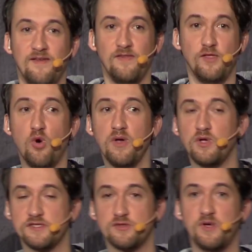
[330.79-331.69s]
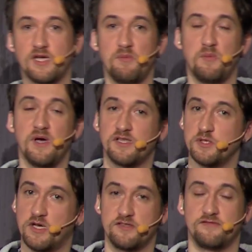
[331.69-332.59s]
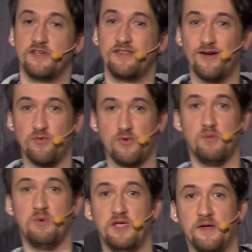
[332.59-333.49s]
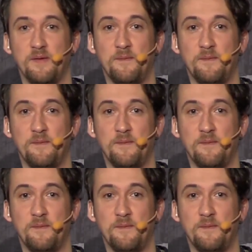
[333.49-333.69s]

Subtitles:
No one wants to become a Michael Jackson right now, probably.